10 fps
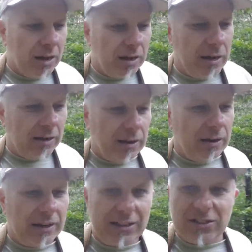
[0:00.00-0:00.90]

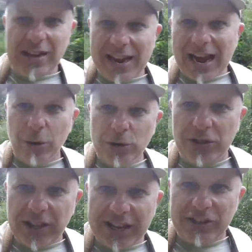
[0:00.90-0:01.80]
let's say
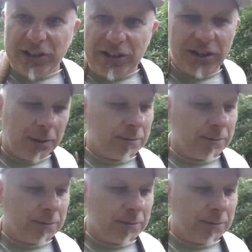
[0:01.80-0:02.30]
outdated,